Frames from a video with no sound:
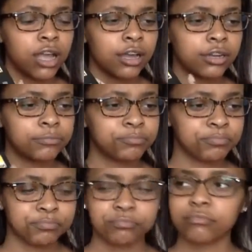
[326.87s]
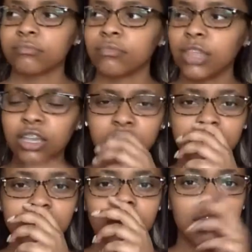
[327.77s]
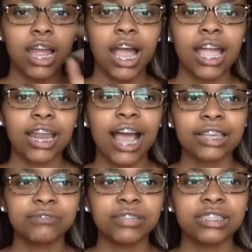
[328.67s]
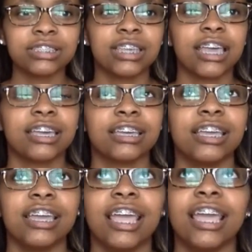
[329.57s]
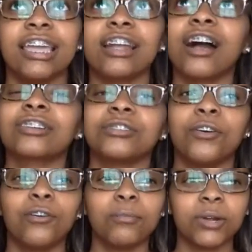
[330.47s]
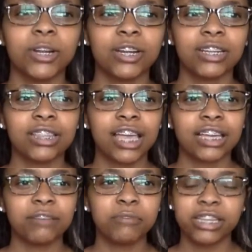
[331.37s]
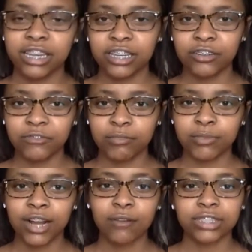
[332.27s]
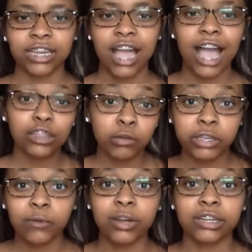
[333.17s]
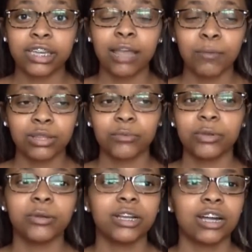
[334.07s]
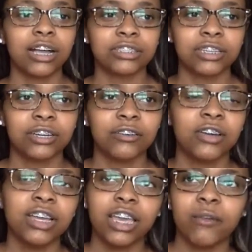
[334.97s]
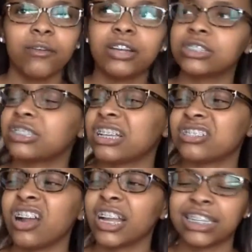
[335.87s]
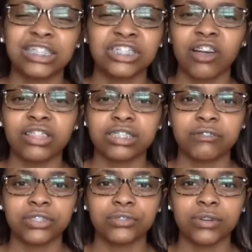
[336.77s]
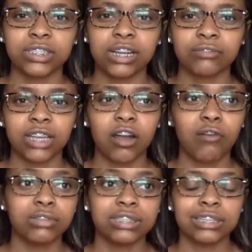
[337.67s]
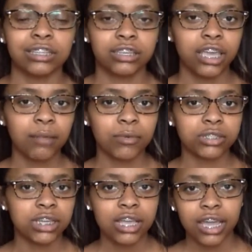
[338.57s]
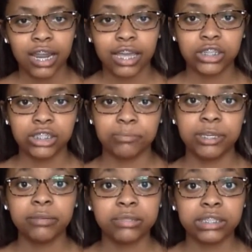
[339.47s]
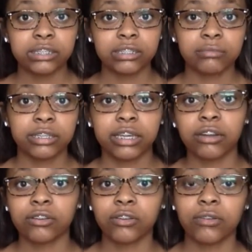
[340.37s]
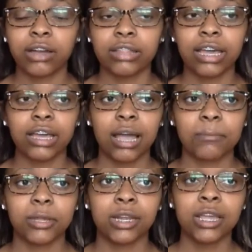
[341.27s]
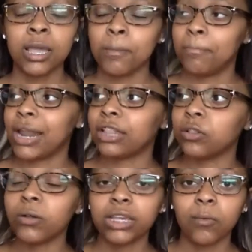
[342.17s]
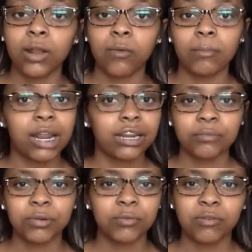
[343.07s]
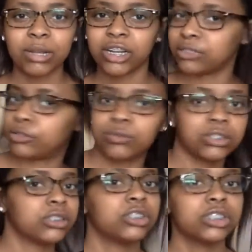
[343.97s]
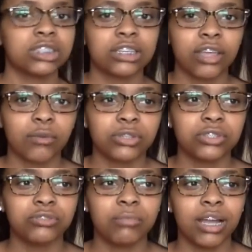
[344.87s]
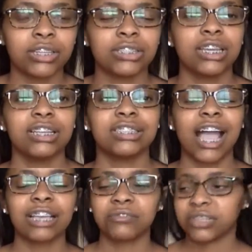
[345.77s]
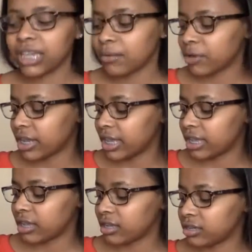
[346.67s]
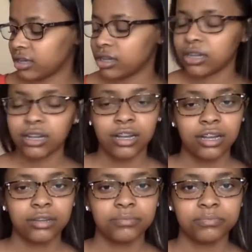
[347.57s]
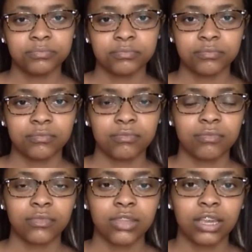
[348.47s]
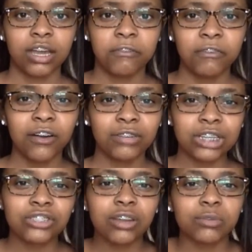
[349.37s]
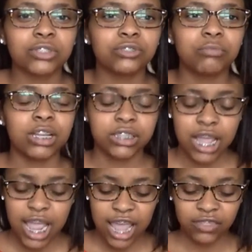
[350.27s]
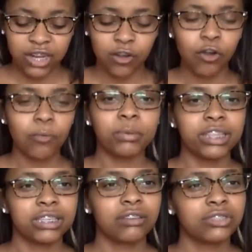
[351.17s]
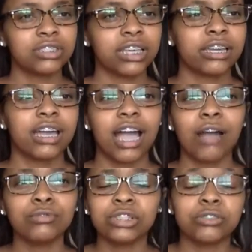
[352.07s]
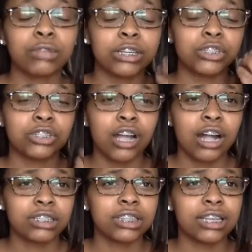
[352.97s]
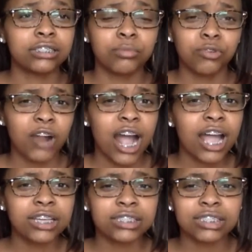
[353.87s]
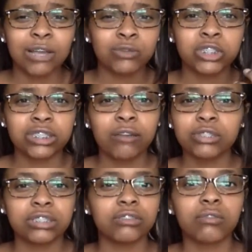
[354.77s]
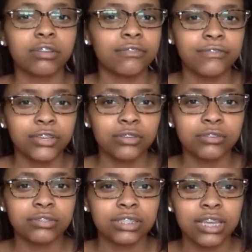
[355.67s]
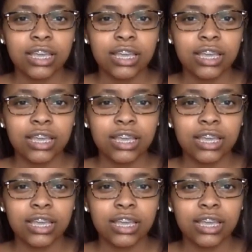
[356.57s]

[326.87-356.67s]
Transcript: Um so I had asked for this like in October, like beginning of November, I was like, I low key wanted a camera. we were in Costco and we were in just like Target and just all these different stores, and I was like always looking at the cameras. And I guess she peeped it or something. I don't know how that happened. But I low key wanted one, but I didn't put one on my Christmas wish list just because I thought it was too much to ask for a camera and um, a phone. I just thought it was too much. And then I opened this. I was just like, I was just so like shocked and like surprised because I was just, I was just a little confused.